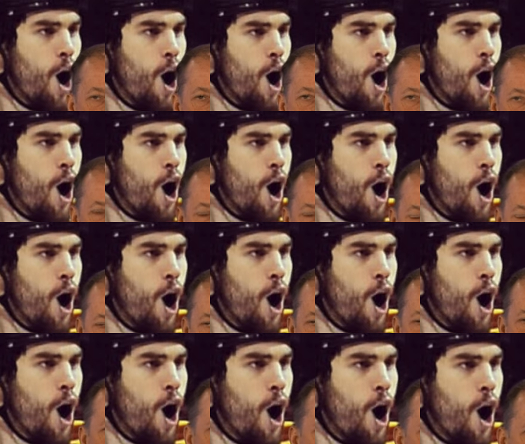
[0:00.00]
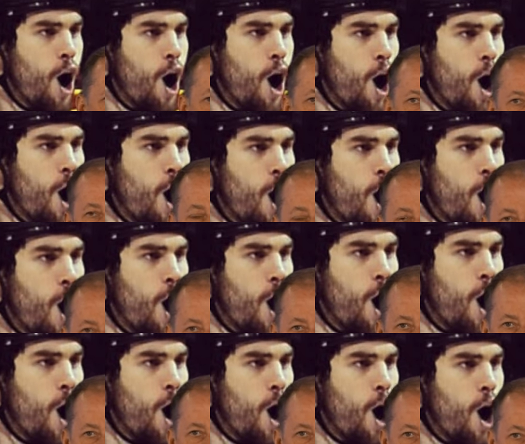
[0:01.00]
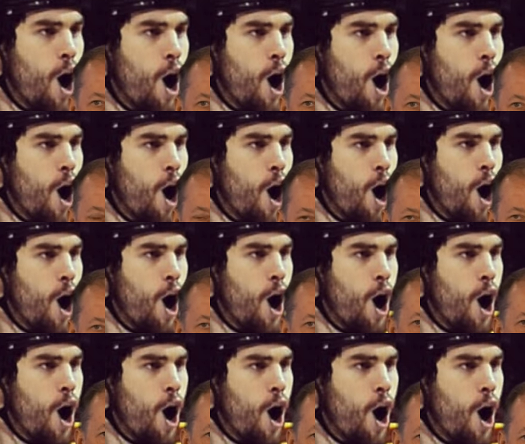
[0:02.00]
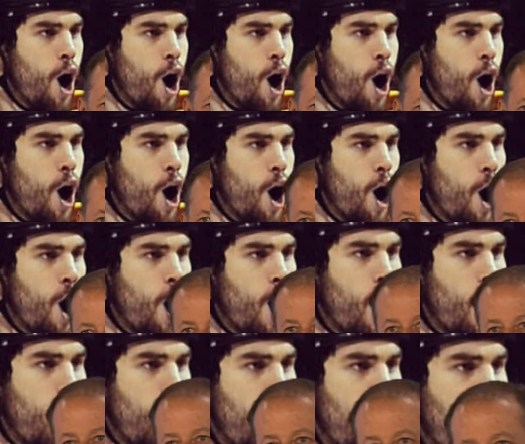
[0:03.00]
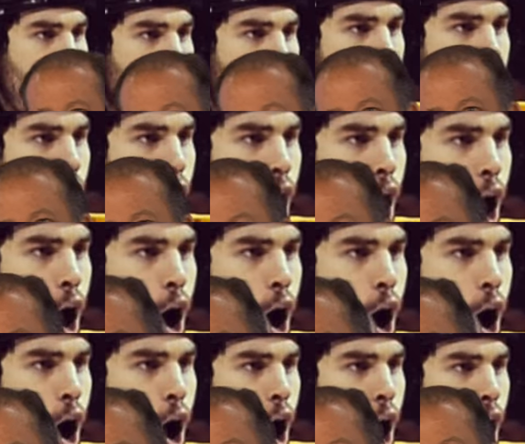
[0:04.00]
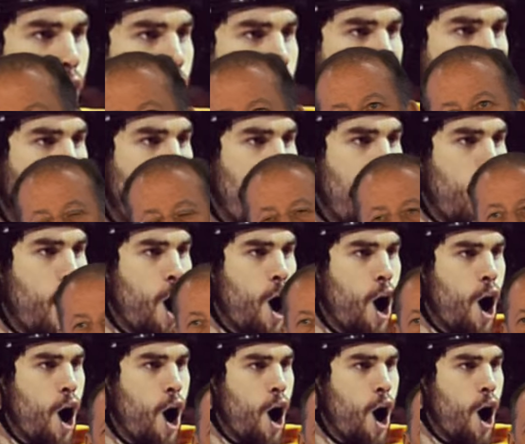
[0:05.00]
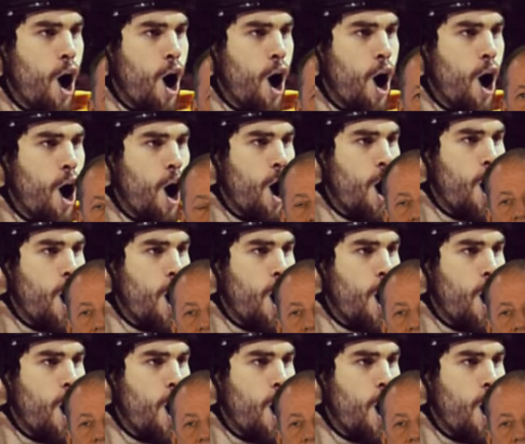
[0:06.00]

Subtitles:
No words are spoken by the person on screen.